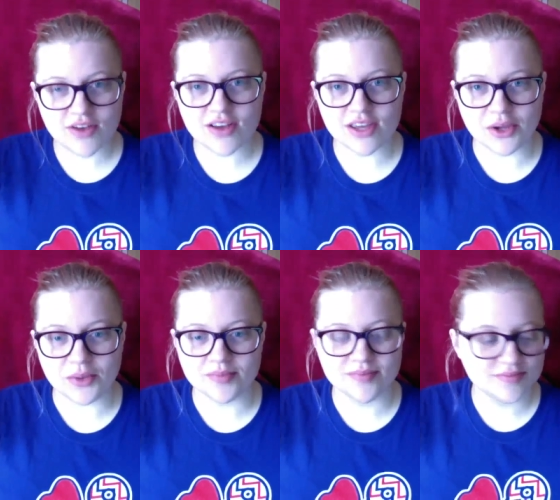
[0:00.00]

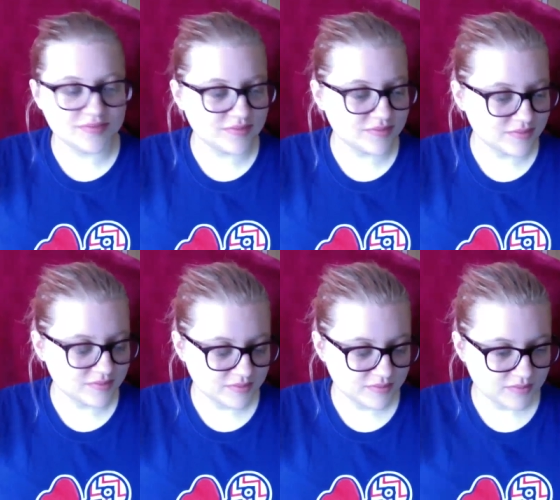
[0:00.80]
volume.
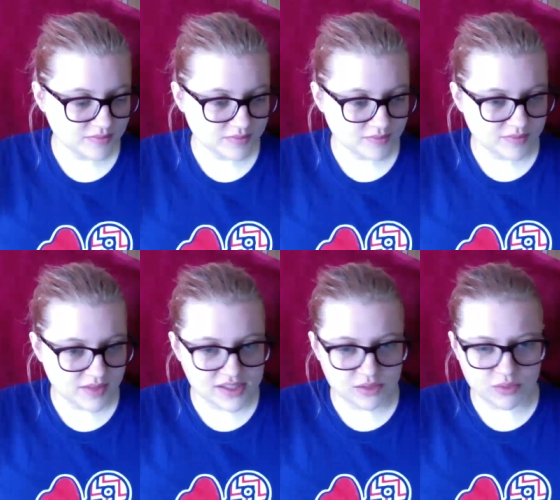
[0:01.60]

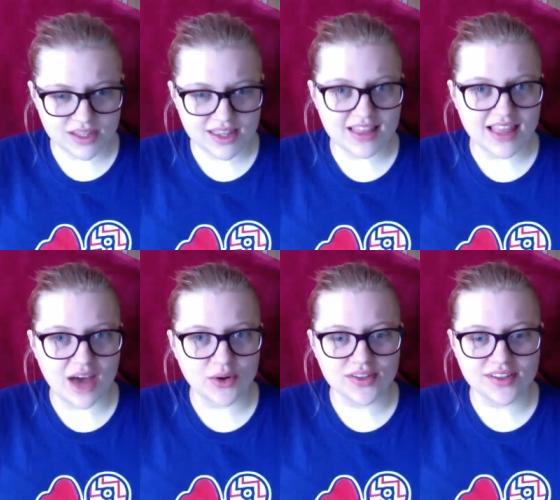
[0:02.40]
Is it really that
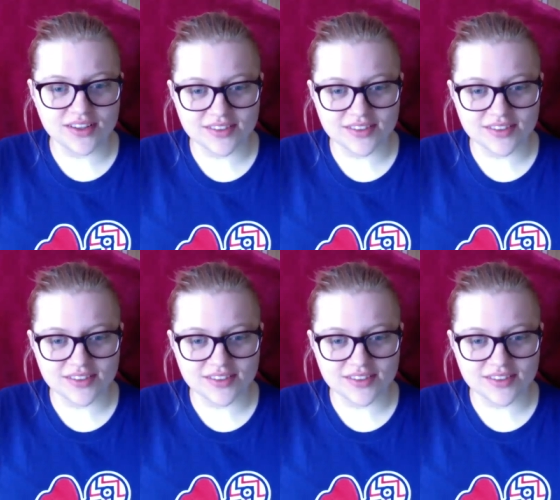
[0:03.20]
loud?